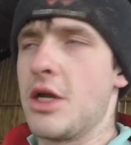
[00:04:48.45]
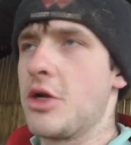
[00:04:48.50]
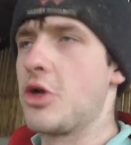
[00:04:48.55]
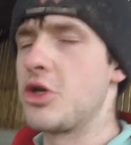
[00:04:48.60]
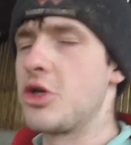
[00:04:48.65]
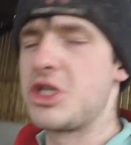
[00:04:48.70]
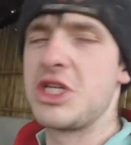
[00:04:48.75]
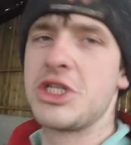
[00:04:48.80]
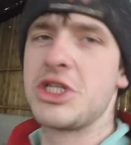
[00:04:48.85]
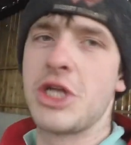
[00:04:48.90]

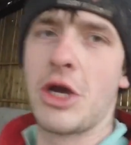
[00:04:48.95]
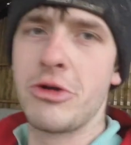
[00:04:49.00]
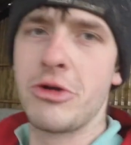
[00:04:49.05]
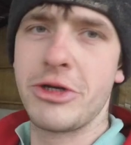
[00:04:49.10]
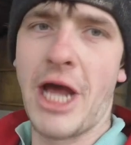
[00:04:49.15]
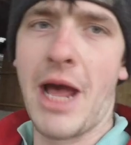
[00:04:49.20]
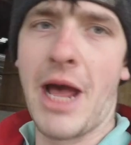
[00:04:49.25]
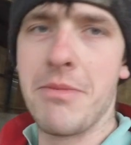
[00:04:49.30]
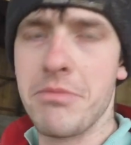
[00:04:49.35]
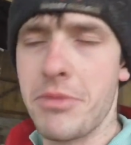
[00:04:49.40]
Because it's so
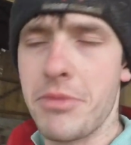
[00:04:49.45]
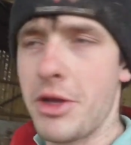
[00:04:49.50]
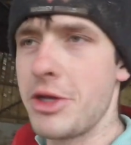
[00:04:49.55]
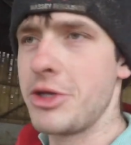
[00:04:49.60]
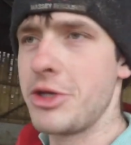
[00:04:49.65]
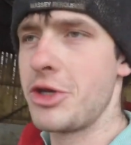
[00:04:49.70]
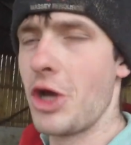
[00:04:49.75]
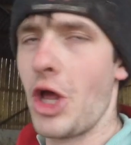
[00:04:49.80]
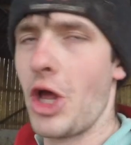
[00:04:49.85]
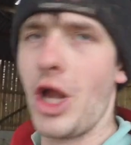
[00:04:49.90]
damp
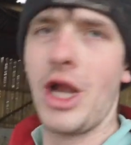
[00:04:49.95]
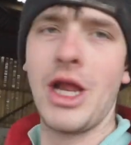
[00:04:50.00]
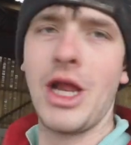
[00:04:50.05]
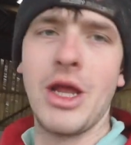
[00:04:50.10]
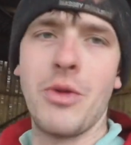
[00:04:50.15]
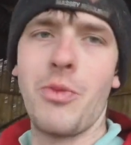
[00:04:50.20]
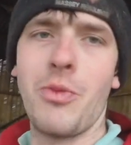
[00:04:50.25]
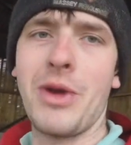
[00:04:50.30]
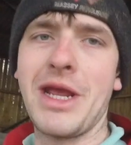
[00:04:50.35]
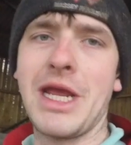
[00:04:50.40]
and dull,
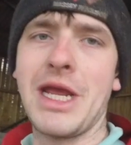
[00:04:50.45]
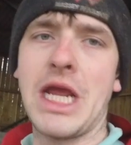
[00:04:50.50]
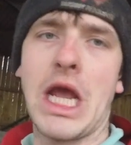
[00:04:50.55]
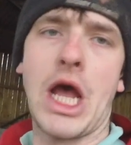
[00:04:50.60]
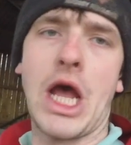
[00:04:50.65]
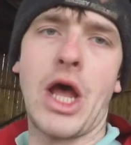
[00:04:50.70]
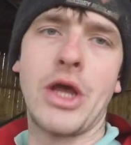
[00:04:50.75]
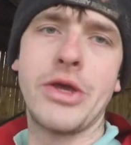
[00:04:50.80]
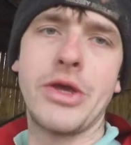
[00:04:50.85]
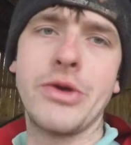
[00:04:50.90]
we
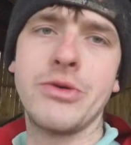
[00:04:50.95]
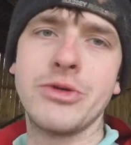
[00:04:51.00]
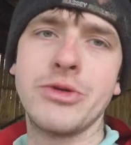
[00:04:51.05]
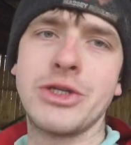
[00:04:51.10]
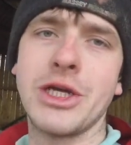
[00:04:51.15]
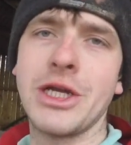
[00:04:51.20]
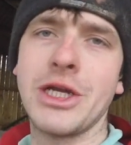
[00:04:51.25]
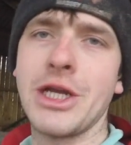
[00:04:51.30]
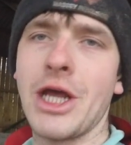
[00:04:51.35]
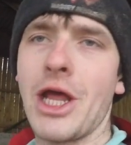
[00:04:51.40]
are
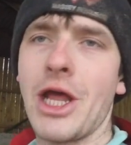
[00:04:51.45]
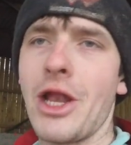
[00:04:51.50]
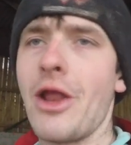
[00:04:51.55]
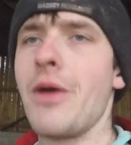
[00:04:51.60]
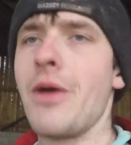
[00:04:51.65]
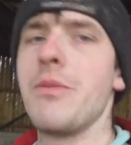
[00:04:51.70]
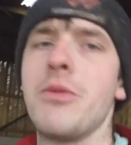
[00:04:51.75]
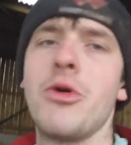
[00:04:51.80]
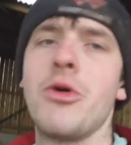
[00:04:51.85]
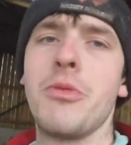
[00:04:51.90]
using a
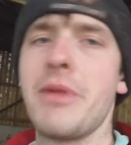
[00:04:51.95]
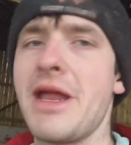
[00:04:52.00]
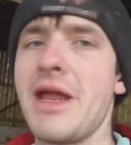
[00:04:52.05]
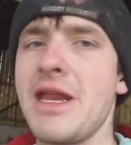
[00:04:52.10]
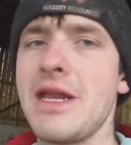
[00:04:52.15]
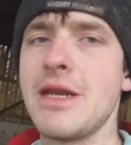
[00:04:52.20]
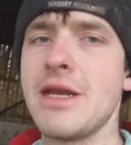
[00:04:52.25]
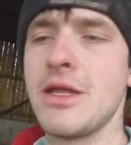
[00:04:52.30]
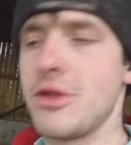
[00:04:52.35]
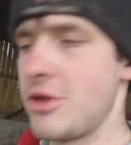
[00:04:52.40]
lot more
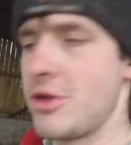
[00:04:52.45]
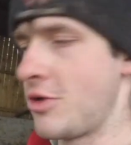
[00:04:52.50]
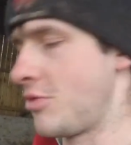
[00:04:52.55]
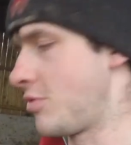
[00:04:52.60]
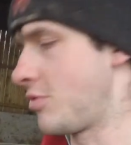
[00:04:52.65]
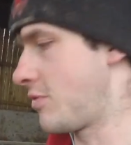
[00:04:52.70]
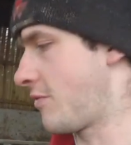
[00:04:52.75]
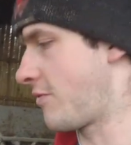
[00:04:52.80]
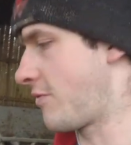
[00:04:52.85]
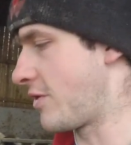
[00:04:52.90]
bedding.
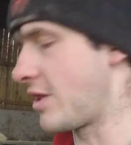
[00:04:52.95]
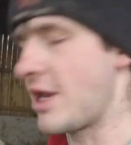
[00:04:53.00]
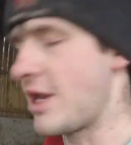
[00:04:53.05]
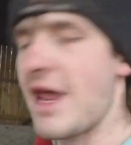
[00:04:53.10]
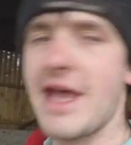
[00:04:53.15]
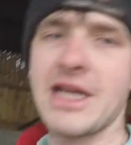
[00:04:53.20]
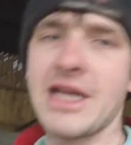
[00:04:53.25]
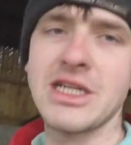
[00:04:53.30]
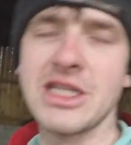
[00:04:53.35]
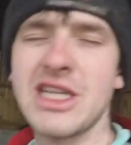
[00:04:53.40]
So for the
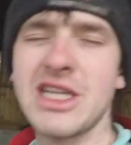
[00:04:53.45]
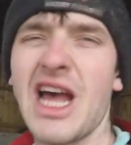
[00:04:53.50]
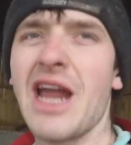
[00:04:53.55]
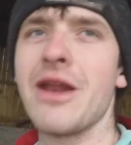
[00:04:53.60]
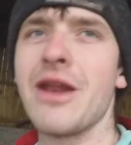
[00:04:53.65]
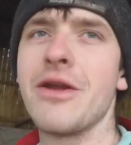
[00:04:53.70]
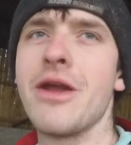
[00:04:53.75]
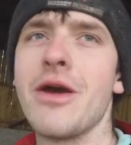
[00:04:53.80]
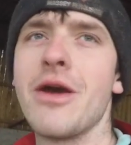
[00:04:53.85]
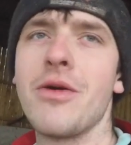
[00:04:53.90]
next, I
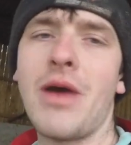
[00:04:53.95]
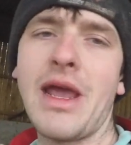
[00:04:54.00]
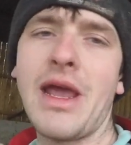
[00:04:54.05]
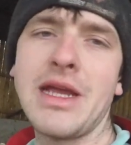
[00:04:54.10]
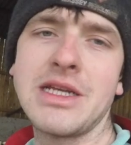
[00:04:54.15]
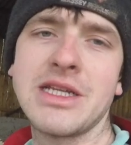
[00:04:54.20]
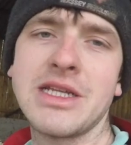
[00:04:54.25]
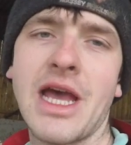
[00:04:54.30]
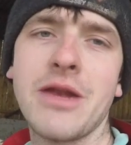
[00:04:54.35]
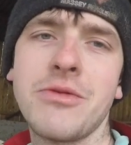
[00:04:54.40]
don't know,
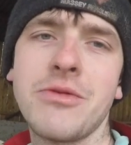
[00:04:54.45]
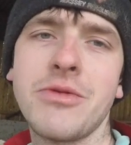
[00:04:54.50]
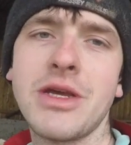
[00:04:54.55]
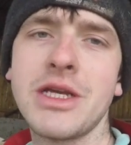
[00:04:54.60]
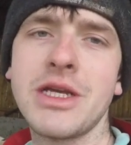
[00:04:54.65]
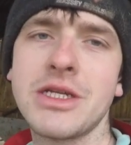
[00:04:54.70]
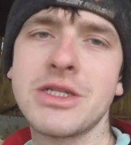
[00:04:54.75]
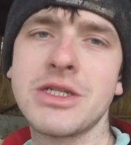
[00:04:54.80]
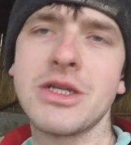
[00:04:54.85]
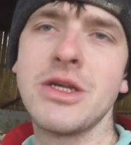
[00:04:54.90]
8-10
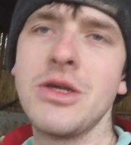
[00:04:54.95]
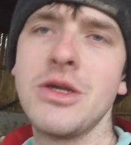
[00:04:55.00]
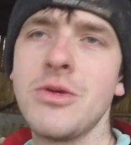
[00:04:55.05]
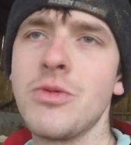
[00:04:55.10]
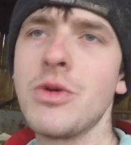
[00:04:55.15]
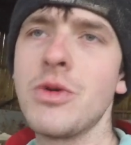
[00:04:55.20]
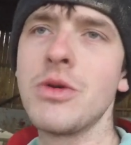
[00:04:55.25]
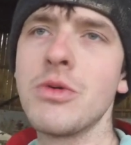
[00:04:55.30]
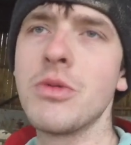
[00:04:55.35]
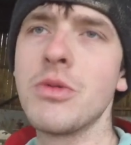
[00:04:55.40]
weeks,
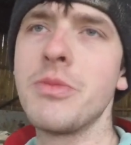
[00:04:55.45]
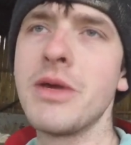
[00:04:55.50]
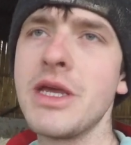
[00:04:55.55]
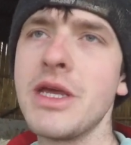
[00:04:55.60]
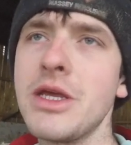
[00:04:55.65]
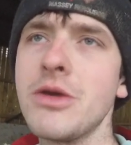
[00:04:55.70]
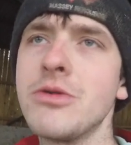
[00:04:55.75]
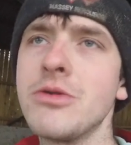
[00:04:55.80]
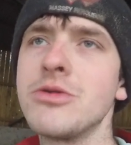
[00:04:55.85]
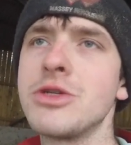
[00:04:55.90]
we will be
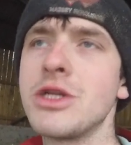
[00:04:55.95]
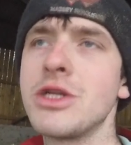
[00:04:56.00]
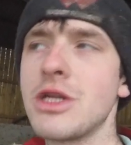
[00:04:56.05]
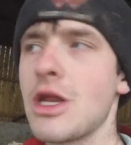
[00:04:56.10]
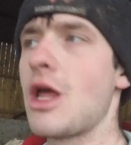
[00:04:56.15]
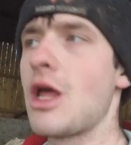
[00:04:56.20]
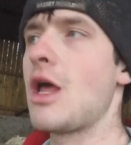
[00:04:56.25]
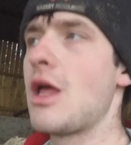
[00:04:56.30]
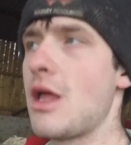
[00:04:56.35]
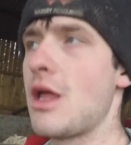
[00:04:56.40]
using
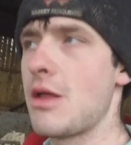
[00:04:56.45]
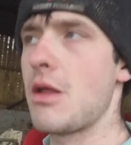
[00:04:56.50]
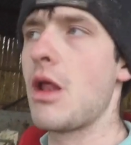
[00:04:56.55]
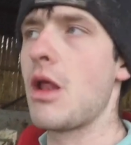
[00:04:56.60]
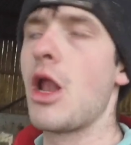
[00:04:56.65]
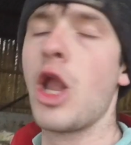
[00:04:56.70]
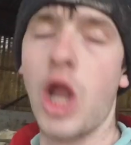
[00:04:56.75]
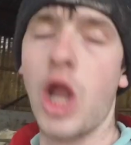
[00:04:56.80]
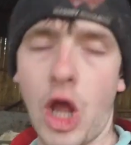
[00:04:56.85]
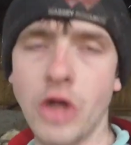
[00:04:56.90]

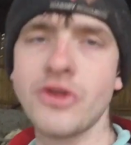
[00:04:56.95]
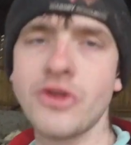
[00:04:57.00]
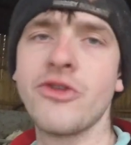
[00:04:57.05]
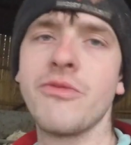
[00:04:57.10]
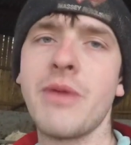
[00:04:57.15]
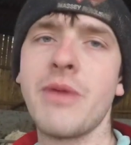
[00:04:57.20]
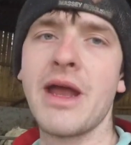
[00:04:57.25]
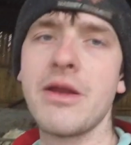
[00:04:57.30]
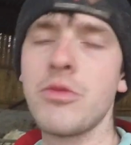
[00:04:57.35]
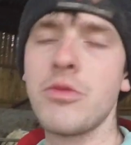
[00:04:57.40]
a lot of
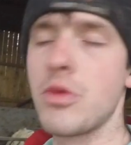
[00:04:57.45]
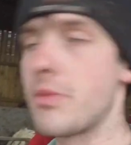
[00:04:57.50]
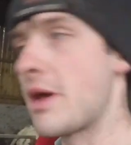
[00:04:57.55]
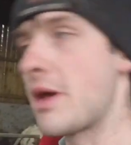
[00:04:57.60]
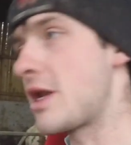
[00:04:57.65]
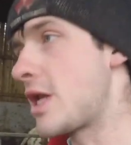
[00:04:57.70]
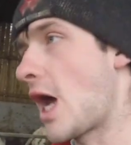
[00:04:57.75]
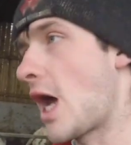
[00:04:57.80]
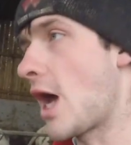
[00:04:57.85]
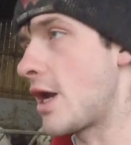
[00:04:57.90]
bedding. We
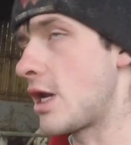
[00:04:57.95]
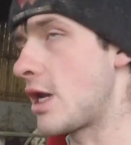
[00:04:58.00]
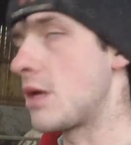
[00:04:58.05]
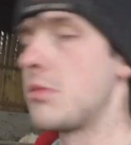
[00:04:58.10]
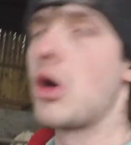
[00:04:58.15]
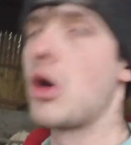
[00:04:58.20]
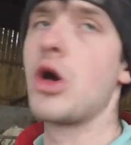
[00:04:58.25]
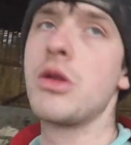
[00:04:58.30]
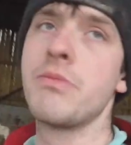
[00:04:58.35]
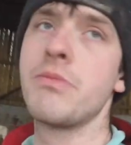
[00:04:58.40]
bed down in the
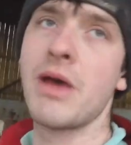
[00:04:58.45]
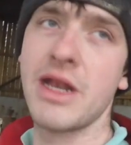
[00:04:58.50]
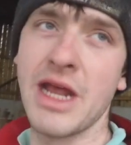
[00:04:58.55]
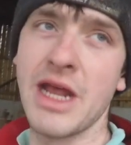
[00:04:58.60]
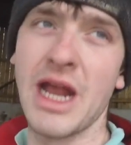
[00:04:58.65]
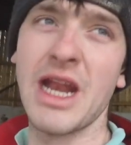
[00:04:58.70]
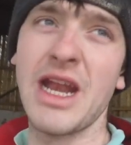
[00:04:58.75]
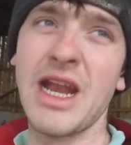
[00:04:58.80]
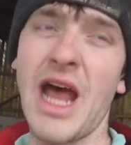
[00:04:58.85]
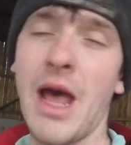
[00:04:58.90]
morning, bed
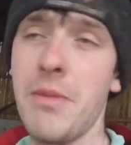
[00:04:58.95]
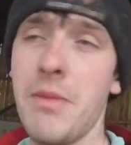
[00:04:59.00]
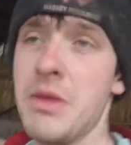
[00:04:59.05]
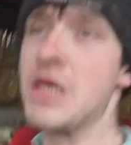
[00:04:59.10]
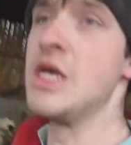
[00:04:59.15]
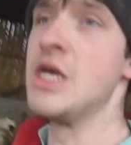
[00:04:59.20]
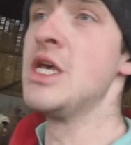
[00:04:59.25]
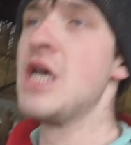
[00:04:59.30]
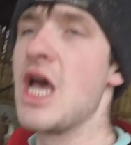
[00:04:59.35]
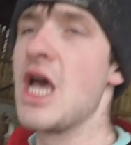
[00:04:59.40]
down at night, but
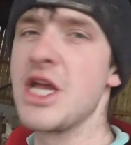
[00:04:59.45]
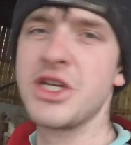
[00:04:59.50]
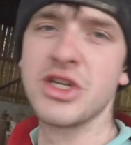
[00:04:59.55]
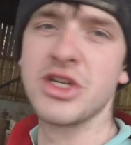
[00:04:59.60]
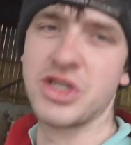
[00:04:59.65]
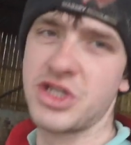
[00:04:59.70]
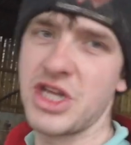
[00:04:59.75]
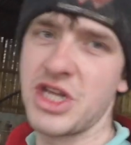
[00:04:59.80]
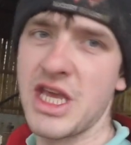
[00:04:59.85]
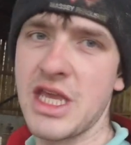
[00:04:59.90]
as you'll
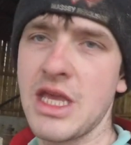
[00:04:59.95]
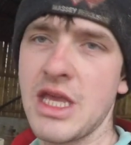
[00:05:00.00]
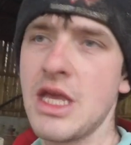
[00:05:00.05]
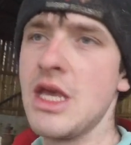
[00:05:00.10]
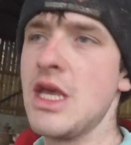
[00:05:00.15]
see,